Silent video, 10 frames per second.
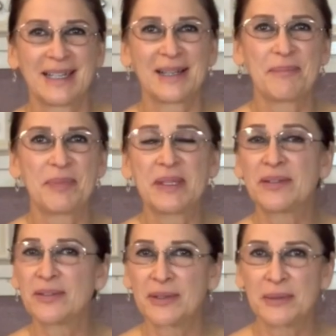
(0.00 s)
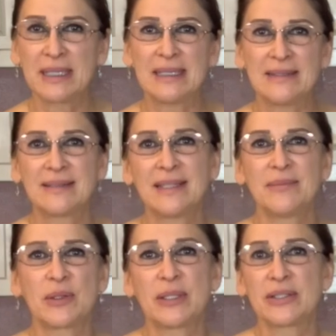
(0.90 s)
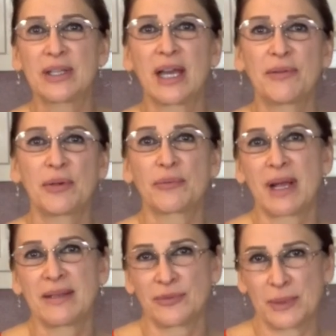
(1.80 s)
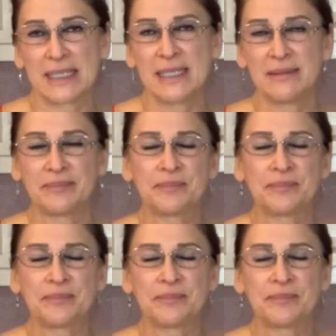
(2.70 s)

Uh, this is very easy. You need to have your rice ready.